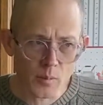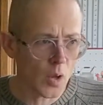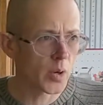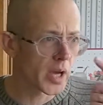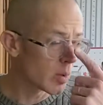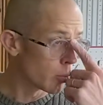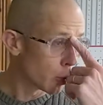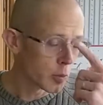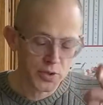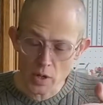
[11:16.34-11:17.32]
Okay,
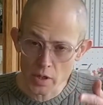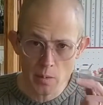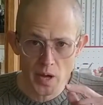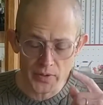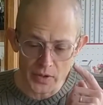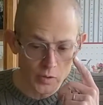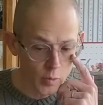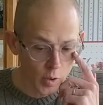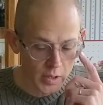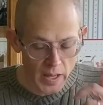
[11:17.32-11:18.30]
we're talking about the
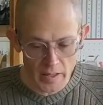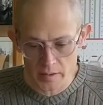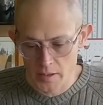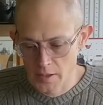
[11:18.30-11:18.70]
nuogan.